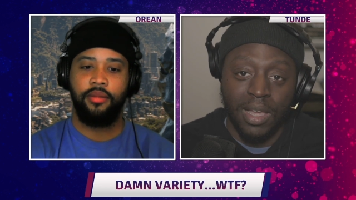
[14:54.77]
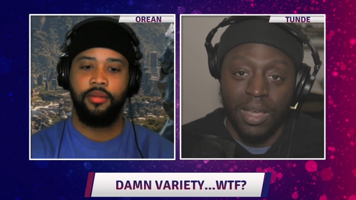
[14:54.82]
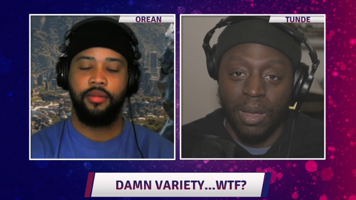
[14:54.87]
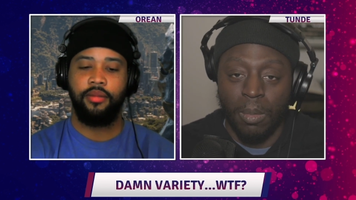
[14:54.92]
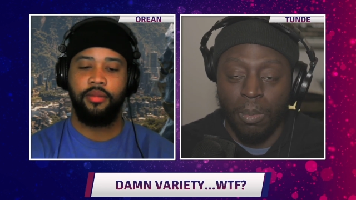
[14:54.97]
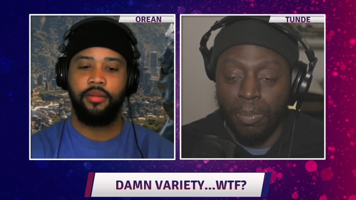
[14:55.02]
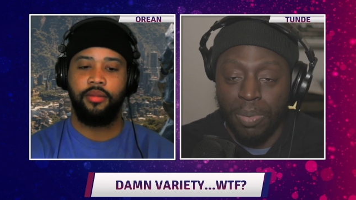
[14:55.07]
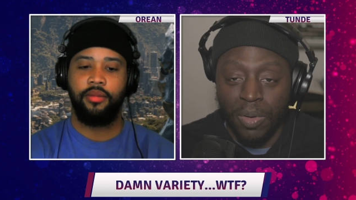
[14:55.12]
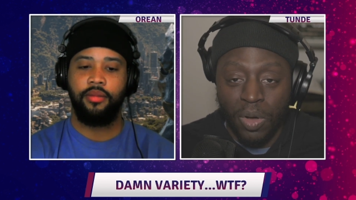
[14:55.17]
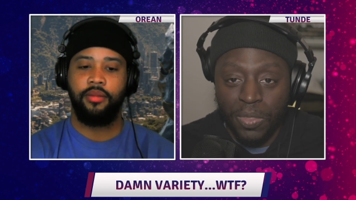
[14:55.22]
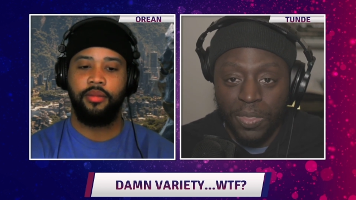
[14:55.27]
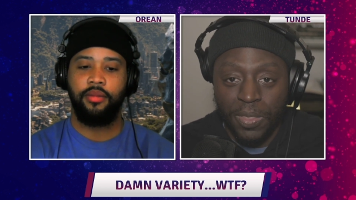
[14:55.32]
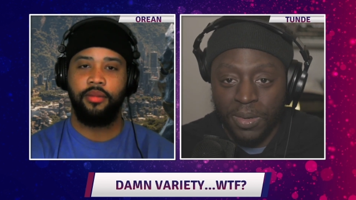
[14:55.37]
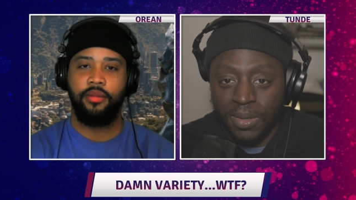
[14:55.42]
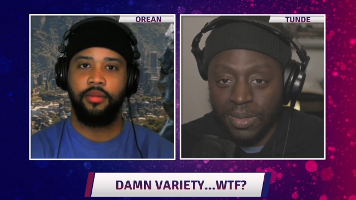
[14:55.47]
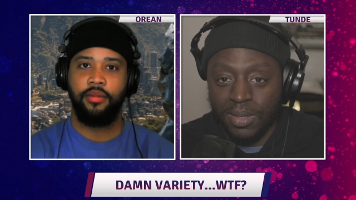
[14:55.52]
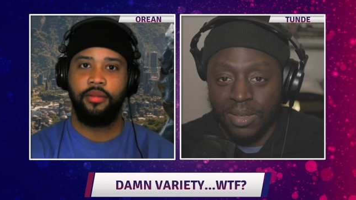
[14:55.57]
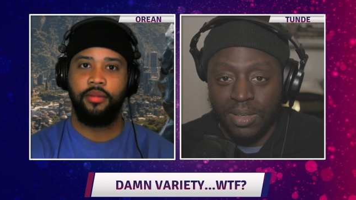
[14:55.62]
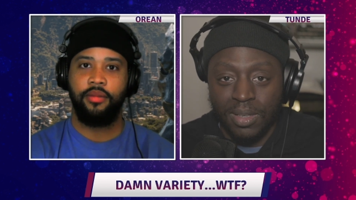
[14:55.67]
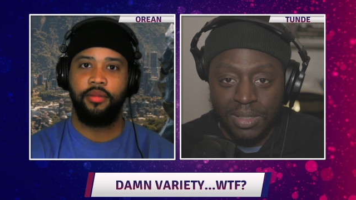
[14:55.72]
Speaker 1: uh, both
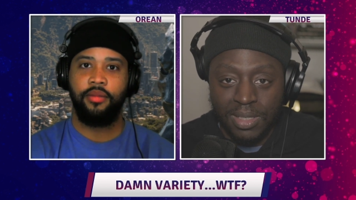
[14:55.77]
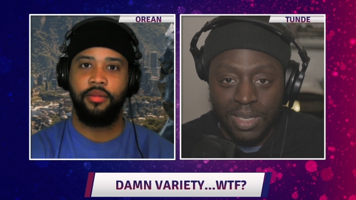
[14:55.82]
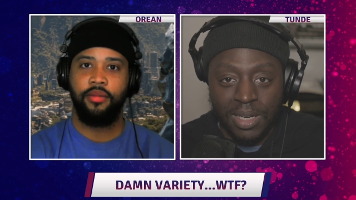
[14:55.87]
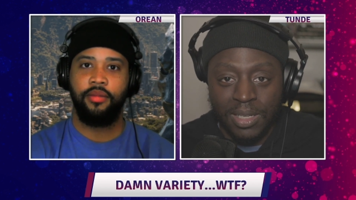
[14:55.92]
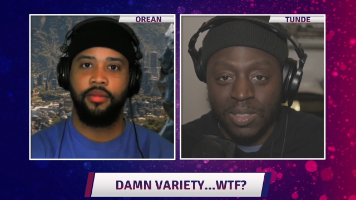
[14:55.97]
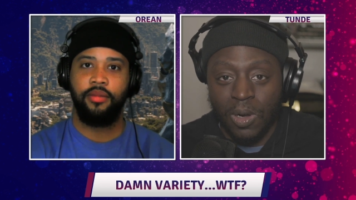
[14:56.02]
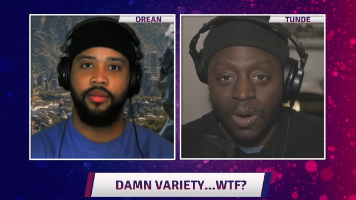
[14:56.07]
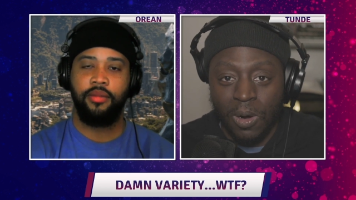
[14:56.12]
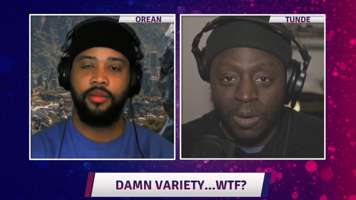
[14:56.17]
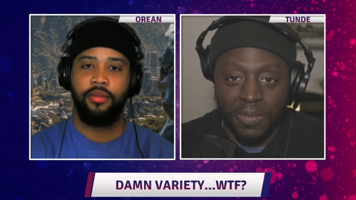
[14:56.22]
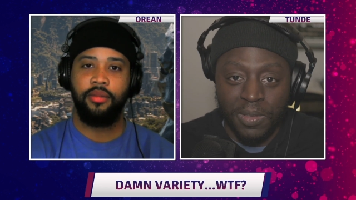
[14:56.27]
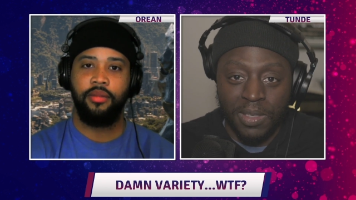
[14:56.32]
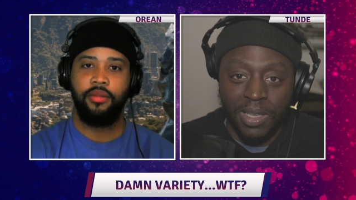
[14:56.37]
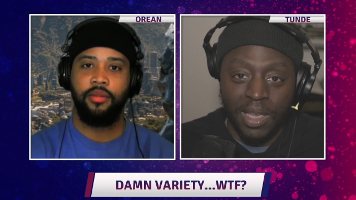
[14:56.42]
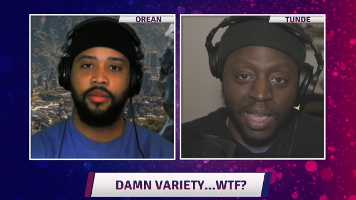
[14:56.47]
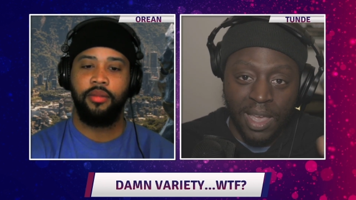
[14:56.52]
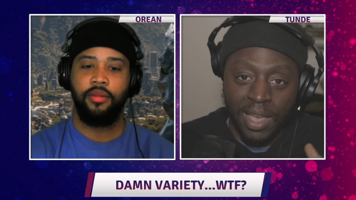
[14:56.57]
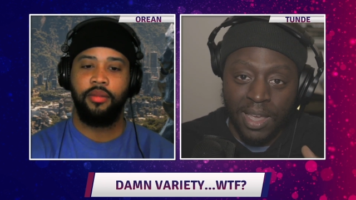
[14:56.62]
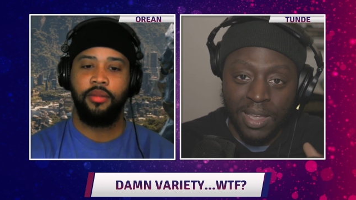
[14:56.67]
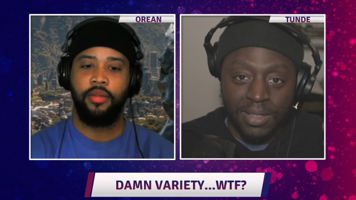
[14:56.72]
Dennis
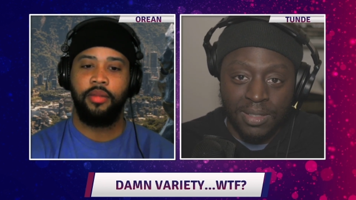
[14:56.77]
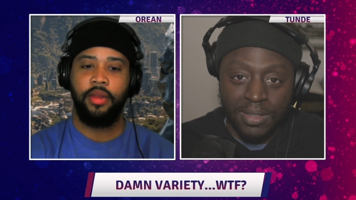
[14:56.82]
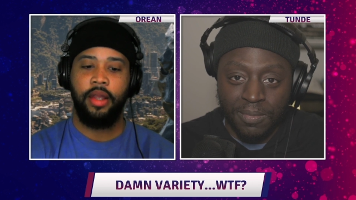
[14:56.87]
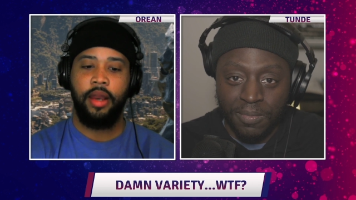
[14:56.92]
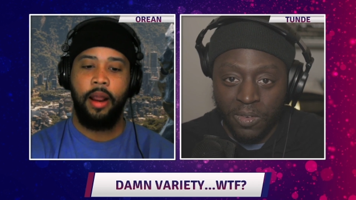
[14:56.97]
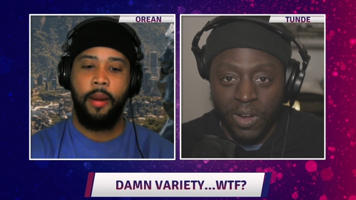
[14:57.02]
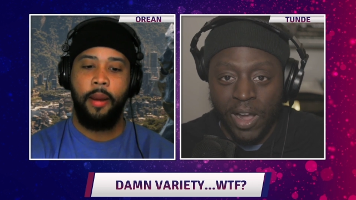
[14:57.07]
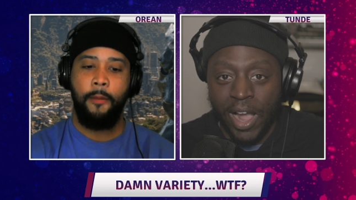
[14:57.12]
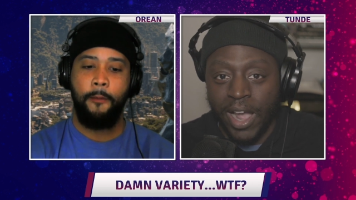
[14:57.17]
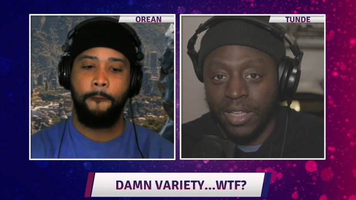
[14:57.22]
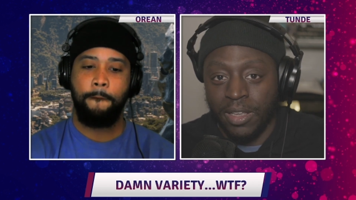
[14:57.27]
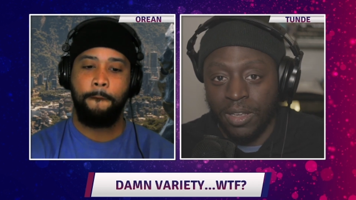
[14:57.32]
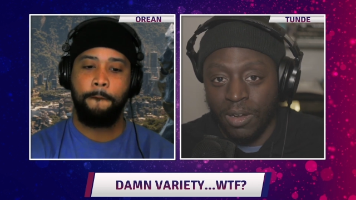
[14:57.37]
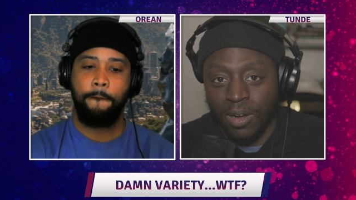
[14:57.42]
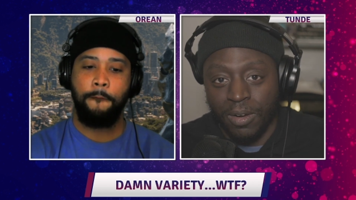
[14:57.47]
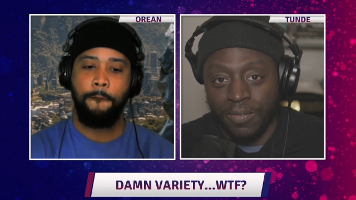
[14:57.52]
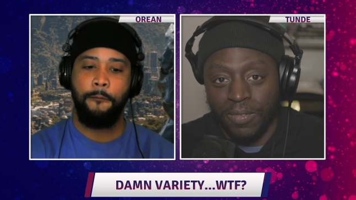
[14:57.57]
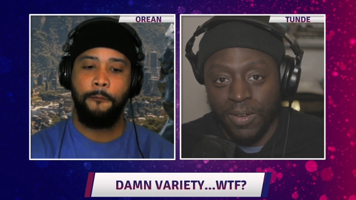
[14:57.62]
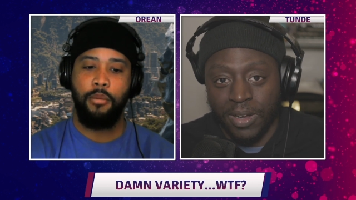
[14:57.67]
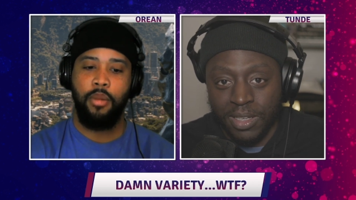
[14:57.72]
Harvey and Variety
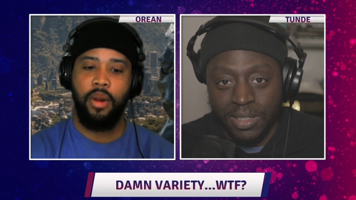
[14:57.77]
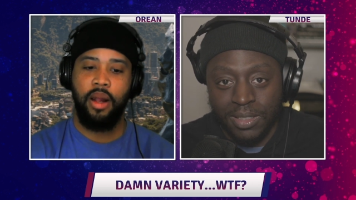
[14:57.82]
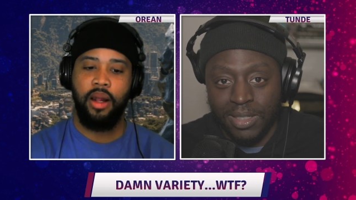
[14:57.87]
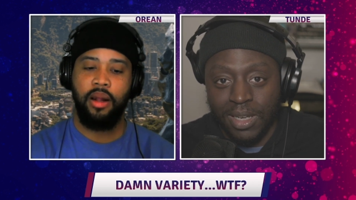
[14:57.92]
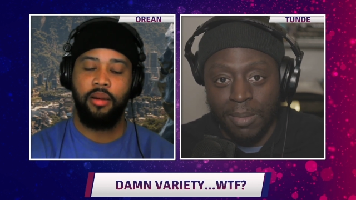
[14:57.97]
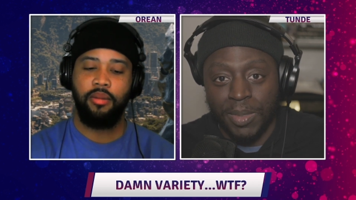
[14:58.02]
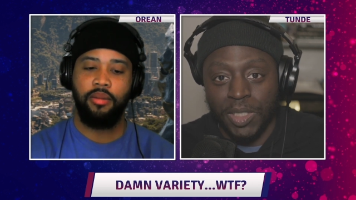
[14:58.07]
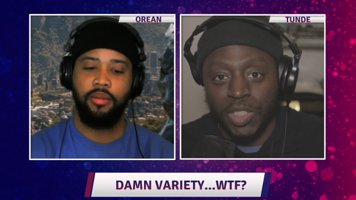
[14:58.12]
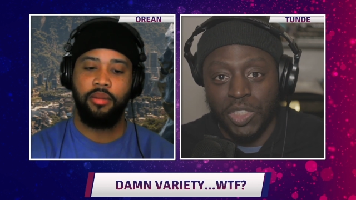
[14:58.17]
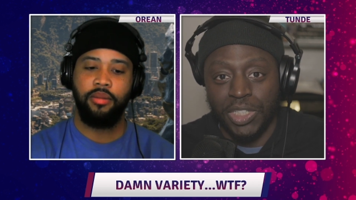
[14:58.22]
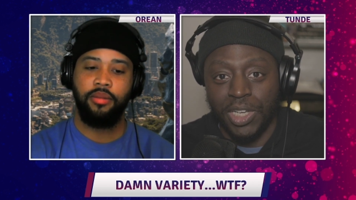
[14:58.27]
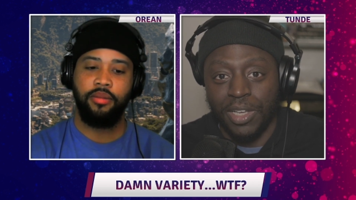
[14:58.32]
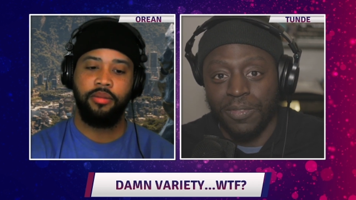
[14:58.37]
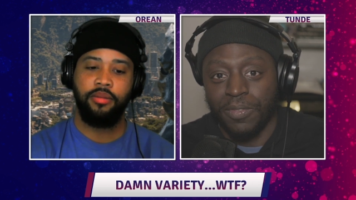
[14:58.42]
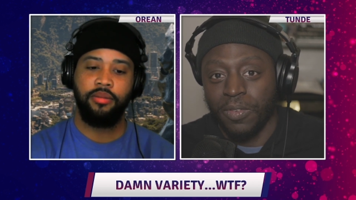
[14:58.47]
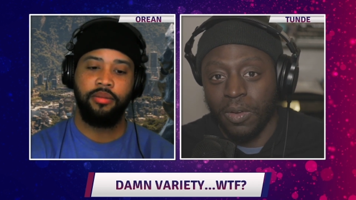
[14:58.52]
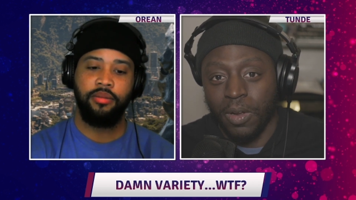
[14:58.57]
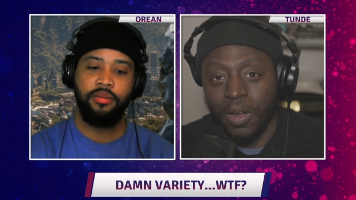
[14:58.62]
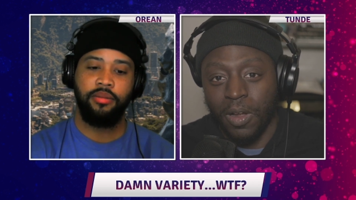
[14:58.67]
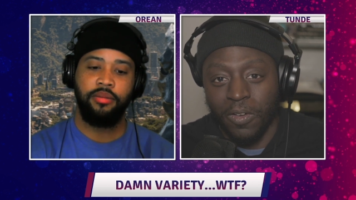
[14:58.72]
are fucking dumb as shit
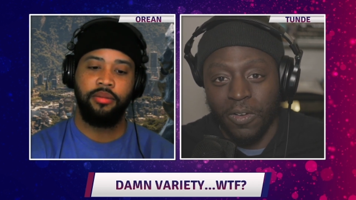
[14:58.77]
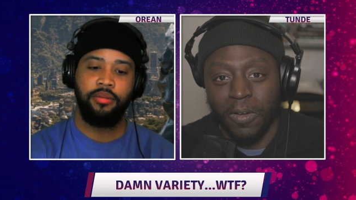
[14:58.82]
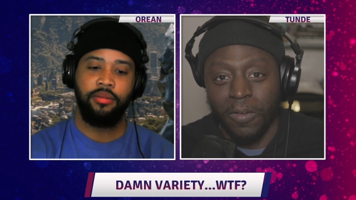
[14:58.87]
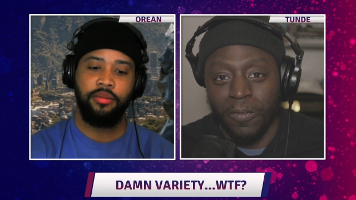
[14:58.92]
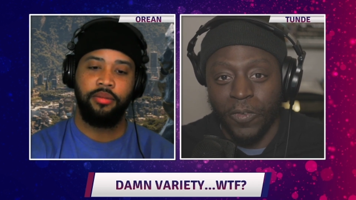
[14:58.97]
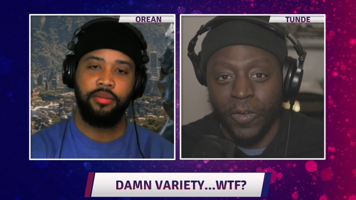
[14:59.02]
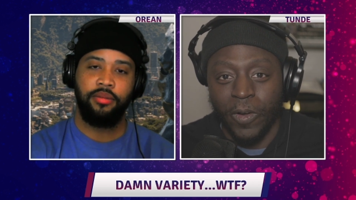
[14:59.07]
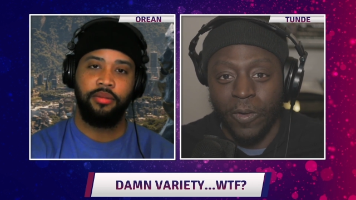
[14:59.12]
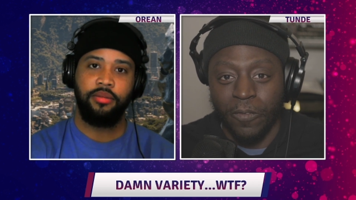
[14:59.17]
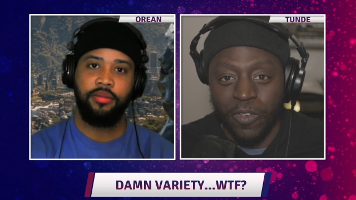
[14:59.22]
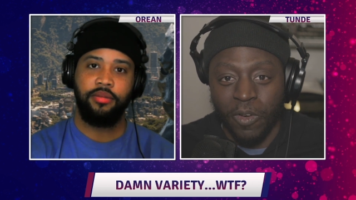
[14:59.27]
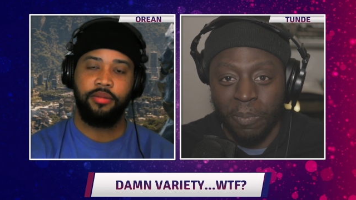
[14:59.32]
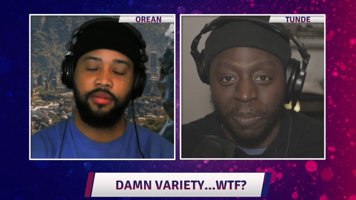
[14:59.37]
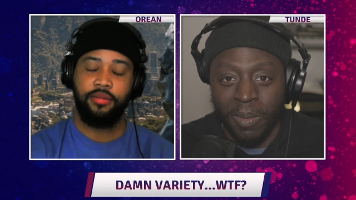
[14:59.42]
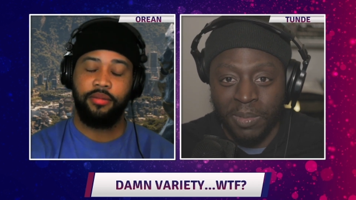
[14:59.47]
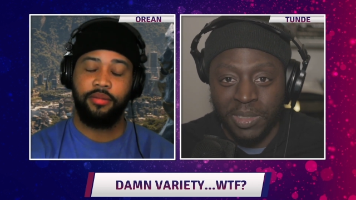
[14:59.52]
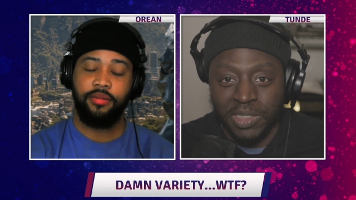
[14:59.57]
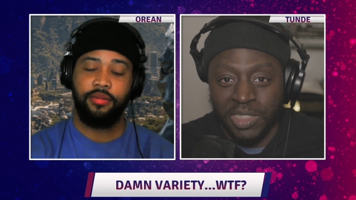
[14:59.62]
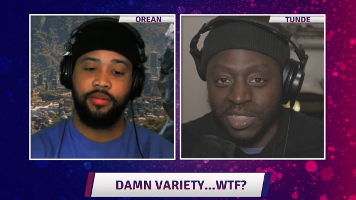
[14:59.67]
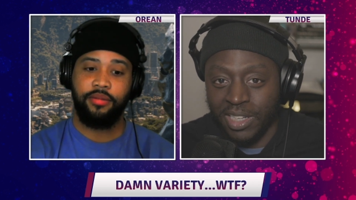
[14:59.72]
for for for
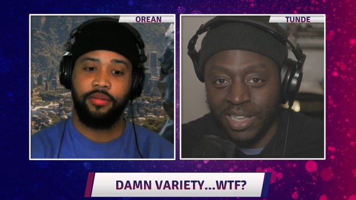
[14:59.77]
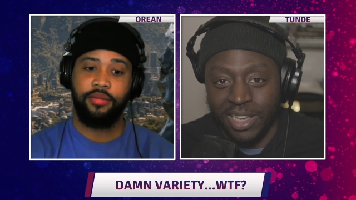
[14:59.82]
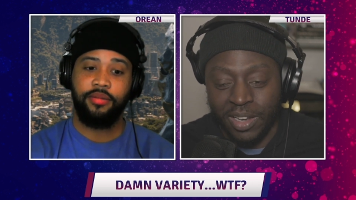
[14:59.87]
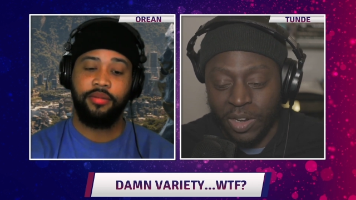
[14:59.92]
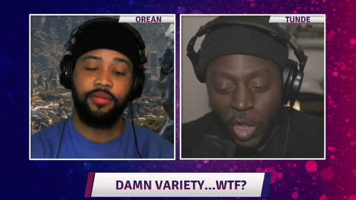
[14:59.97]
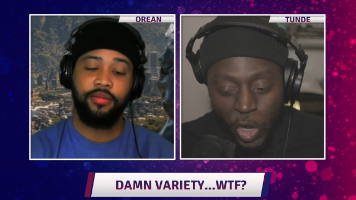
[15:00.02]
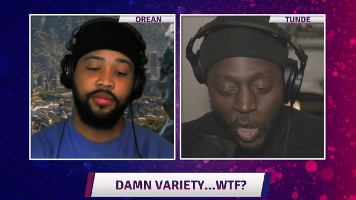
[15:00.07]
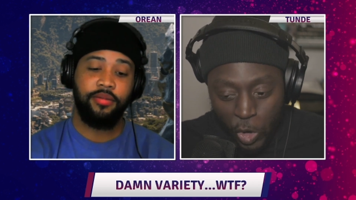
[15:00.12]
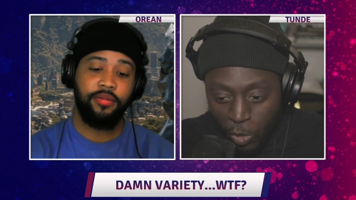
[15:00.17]
publishing it.